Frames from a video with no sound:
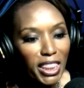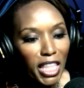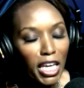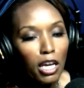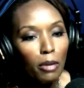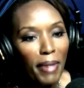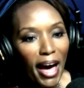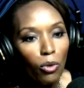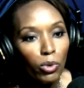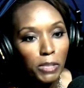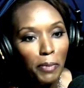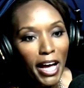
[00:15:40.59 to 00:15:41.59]
think about
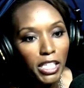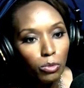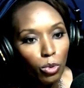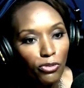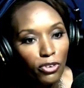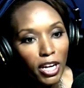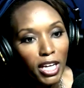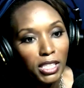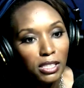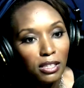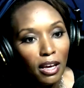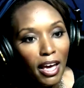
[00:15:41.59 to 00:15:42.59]
what's possible for
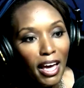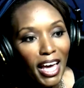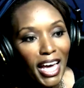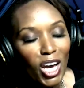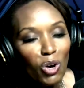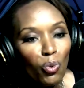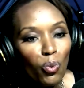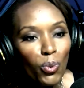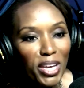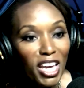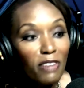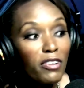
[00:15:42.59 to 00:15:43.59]
us,
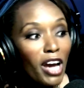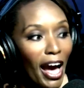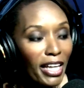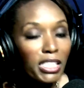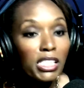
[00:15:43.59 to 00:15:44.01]
we have gotten